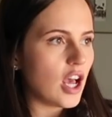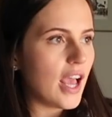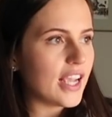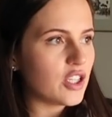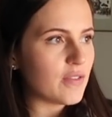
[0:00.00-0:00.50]

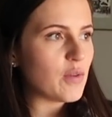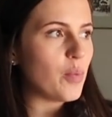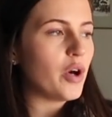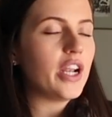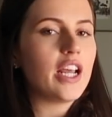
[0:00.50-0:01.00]
not. I guess you have
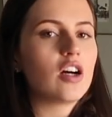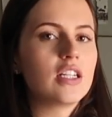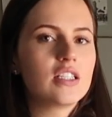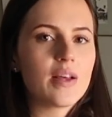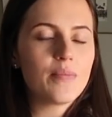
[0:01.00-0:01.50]
to put it
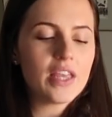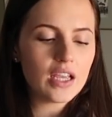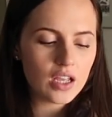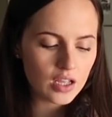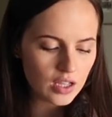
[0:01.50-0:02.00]
on
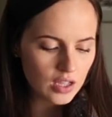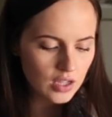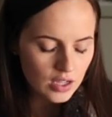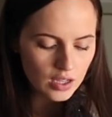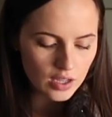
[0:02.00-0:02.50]
something
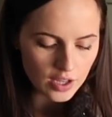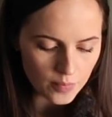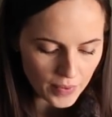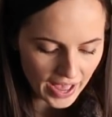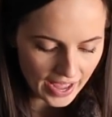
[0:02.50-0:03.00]

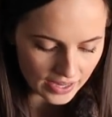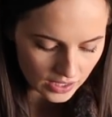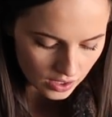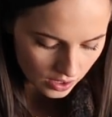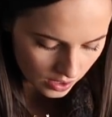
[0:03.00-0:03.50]
padded.